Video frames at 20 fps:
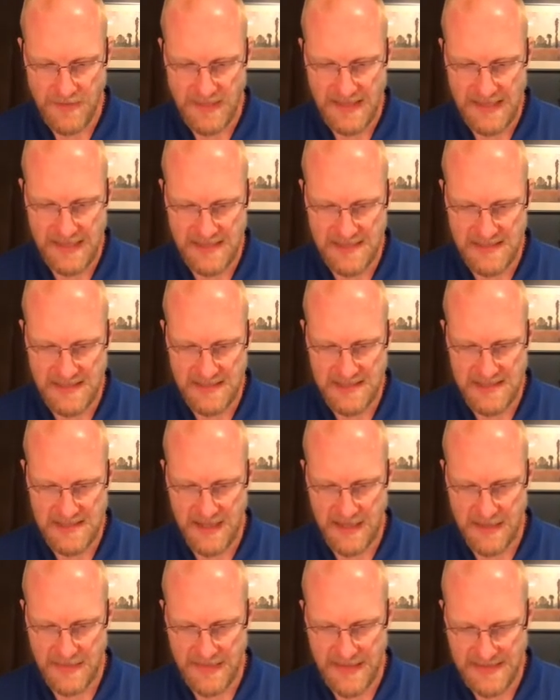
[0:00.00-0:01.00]
Kiss the
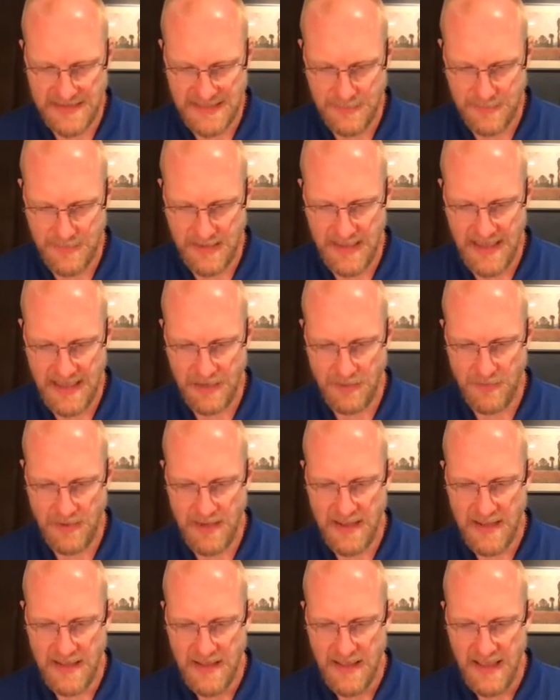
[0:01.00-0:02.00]
Son, lest he be
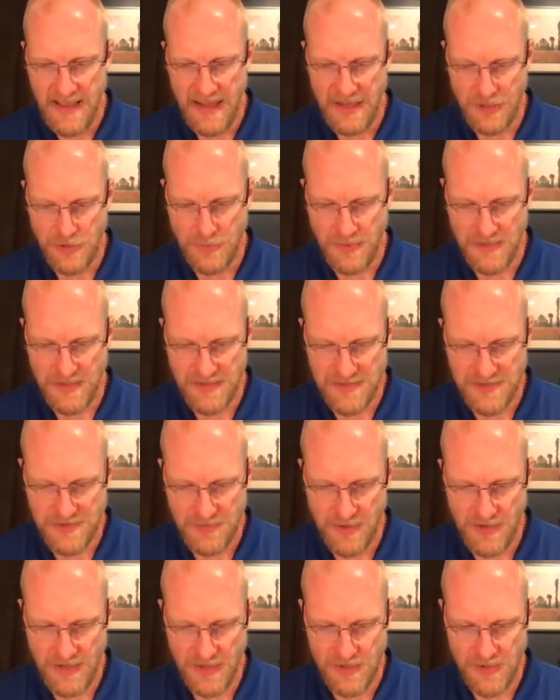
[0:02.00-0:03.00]
angry and you be
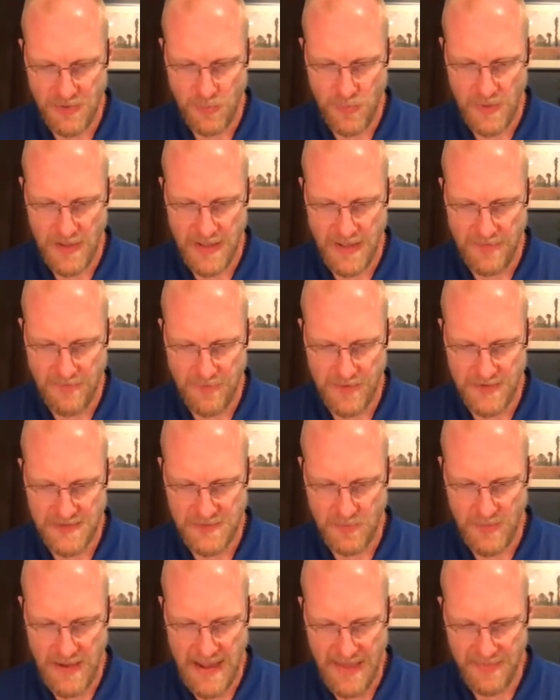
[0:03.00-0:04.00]
destroyed in your way, for
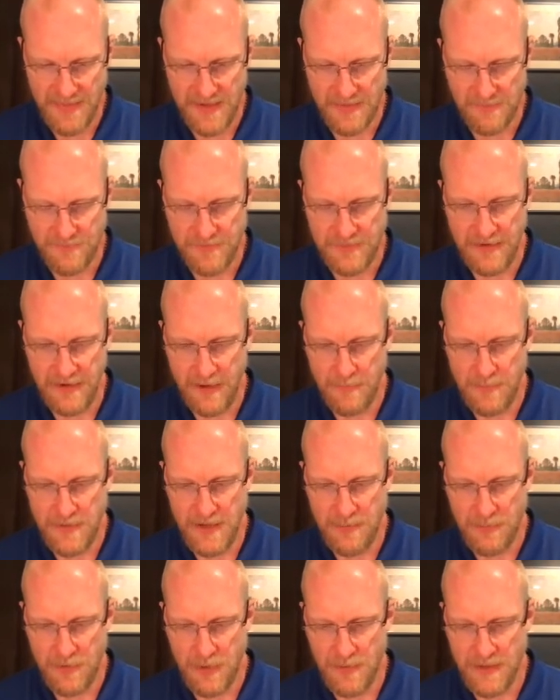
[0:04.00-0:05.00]
his wrath can flare up
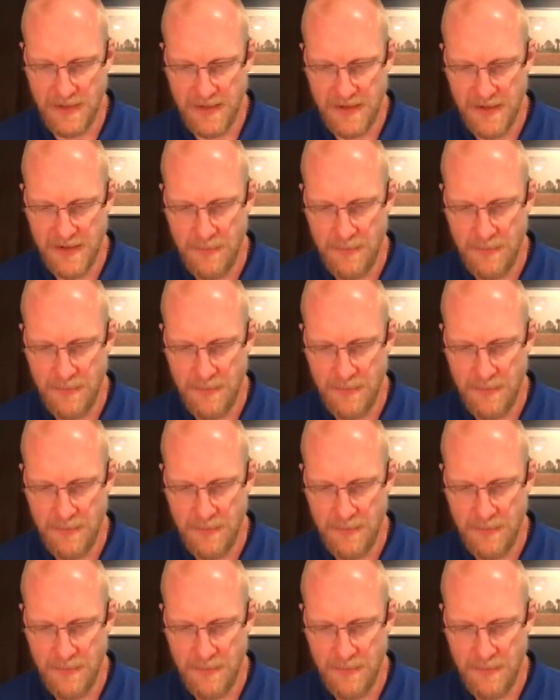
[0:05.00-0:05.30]
in a moment.